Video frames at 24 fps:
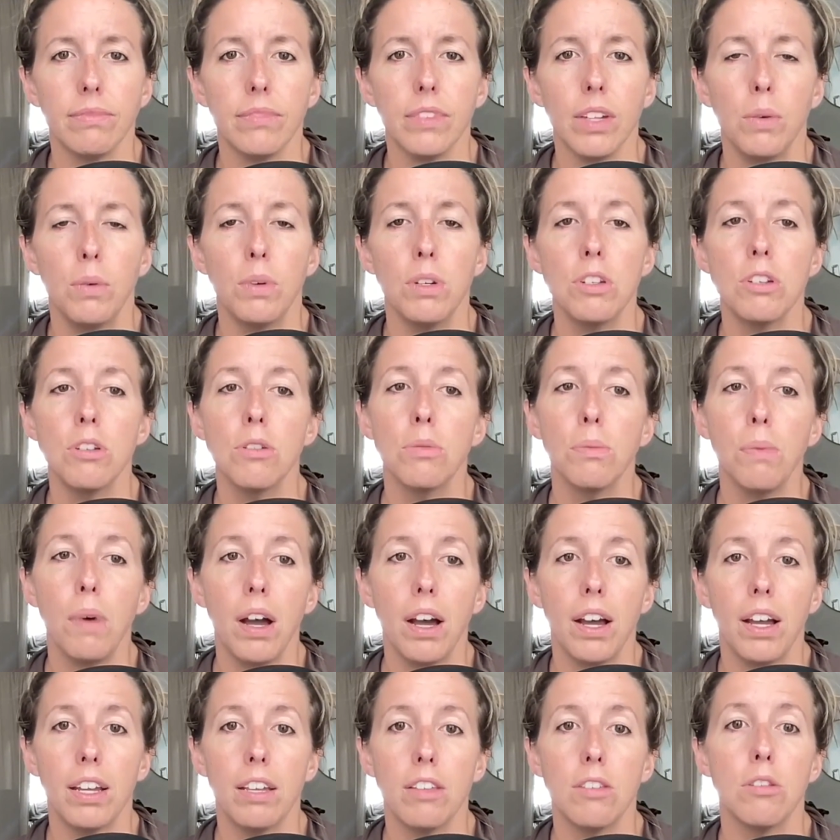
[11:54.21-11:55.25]
which is
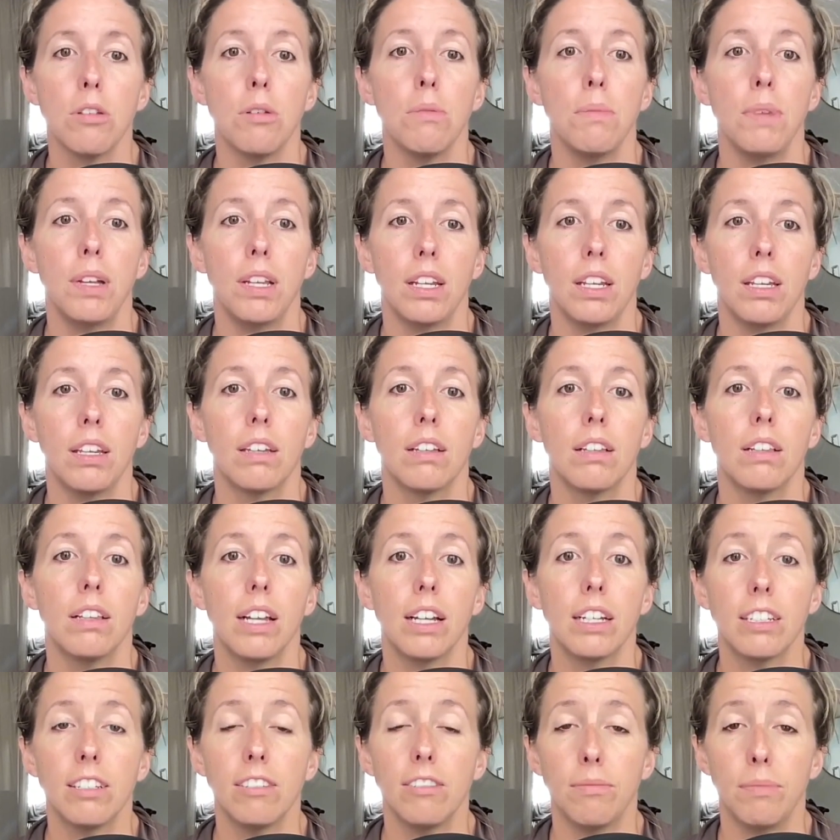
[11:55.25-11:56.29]
why so many
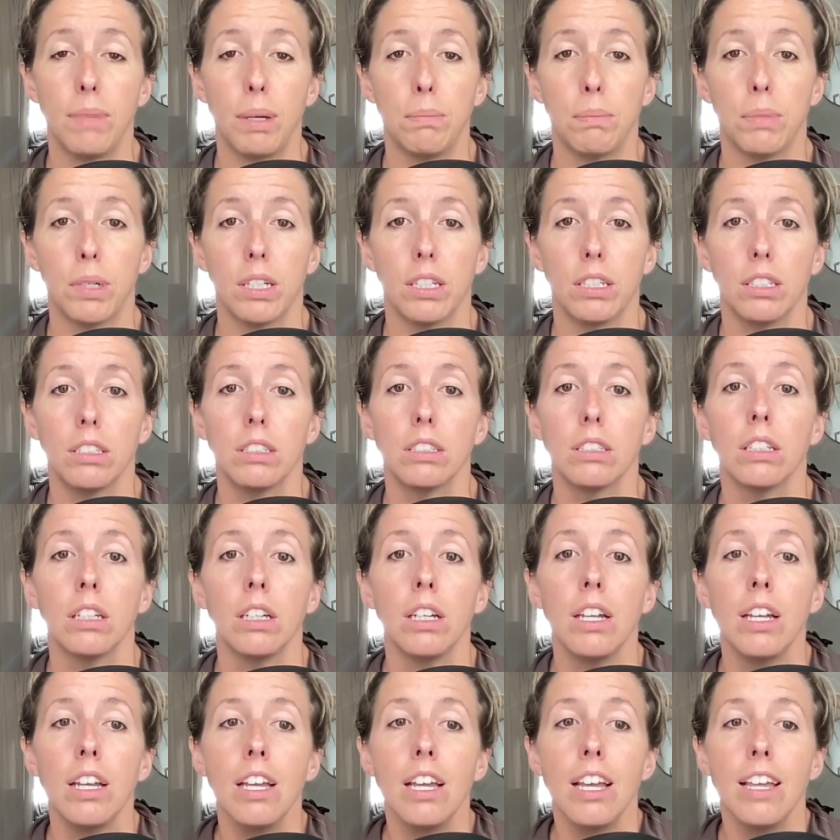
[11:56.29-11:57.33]
collective members,
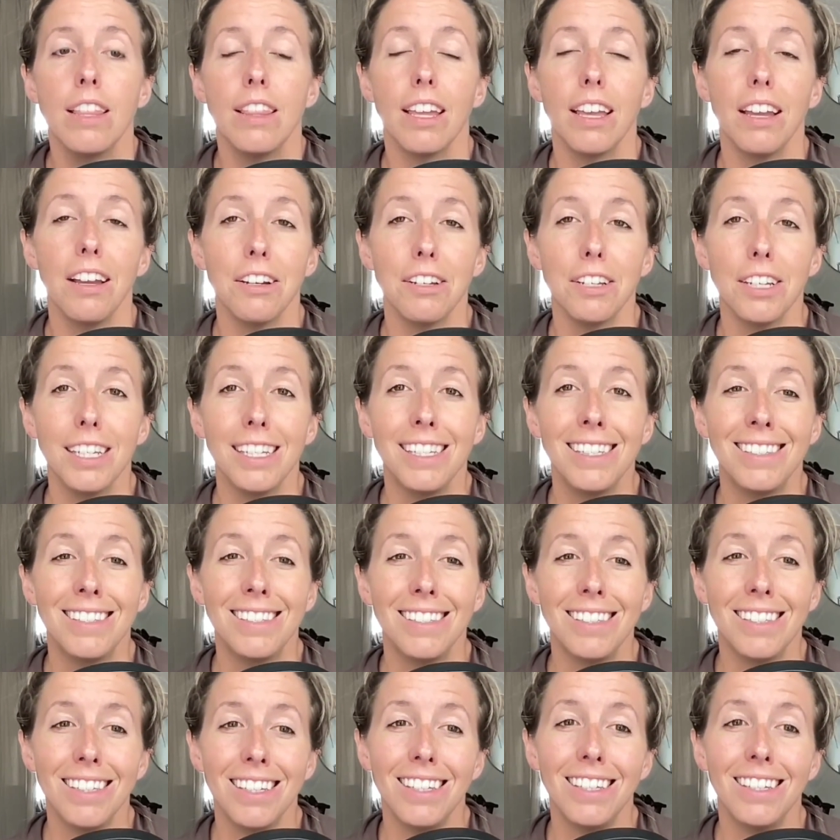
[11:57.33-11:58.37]
they actually
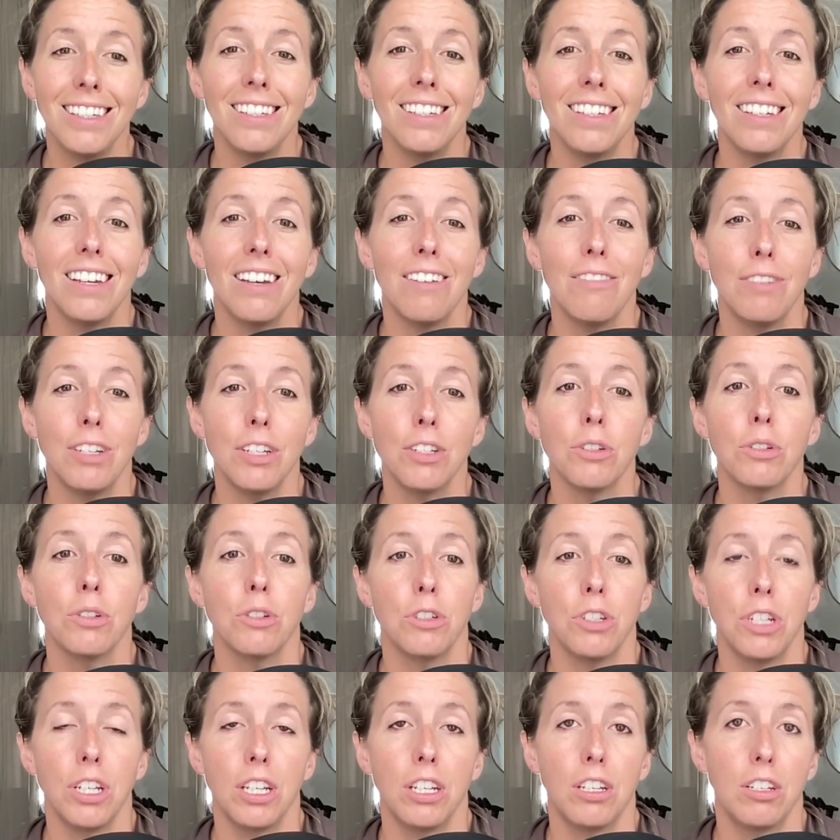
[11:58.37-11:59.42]
see a visual
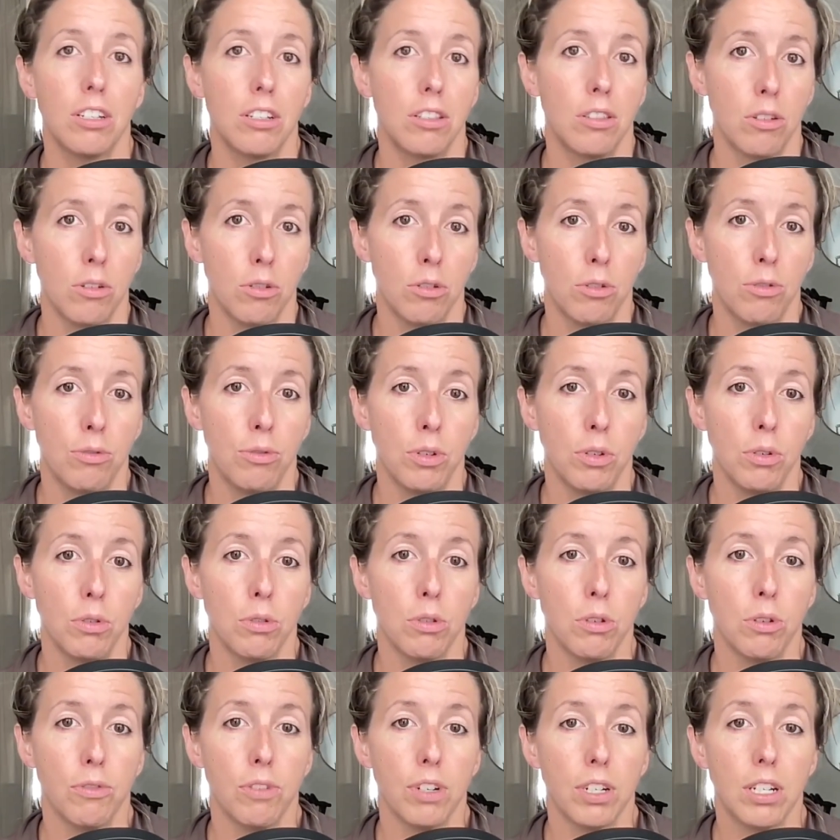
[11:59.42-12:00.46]
change in those folds
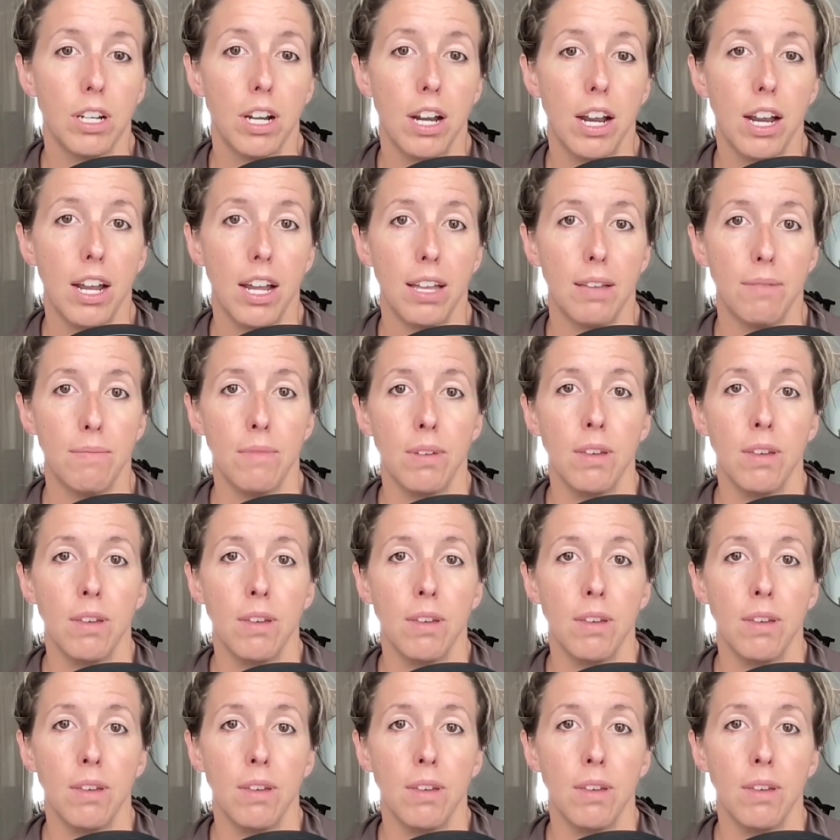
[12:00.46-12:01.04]
over time.